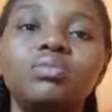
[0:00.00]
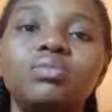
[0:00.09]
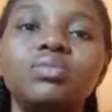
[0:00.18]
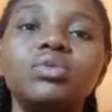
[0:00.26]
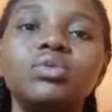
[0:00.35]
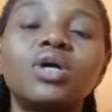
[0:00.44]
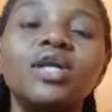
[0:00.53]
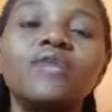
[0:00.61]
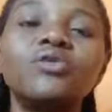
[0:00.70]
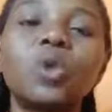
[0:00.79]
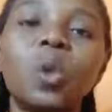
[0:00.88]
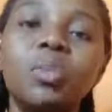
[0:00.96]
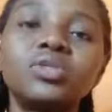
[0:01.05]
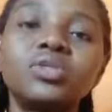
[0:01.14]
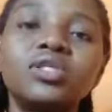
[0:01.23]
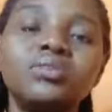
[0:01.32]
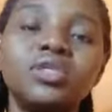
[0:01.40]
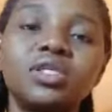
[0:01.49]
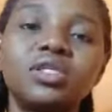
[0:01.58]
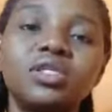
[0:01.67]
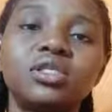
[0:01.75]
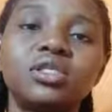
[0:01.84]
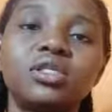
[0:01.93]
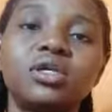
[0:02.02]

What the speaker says: you can even compose the messages